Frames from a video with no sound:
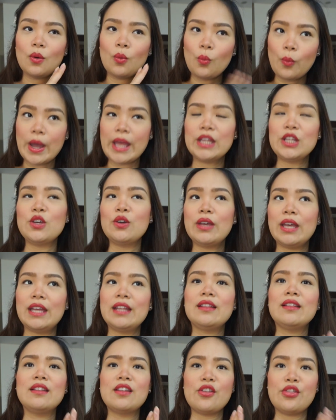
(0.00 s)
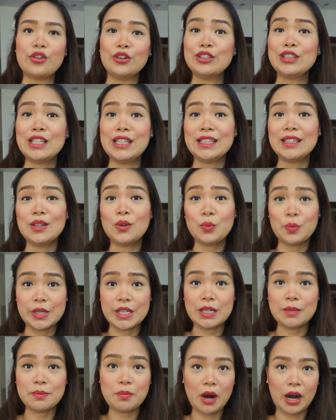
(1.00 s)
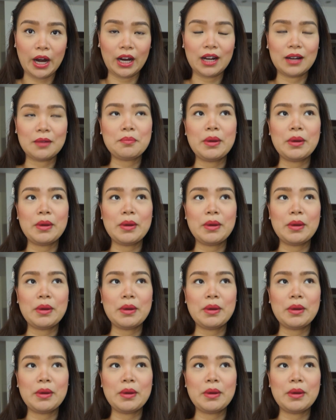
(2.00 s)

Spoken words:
when you hit the 13-week mark.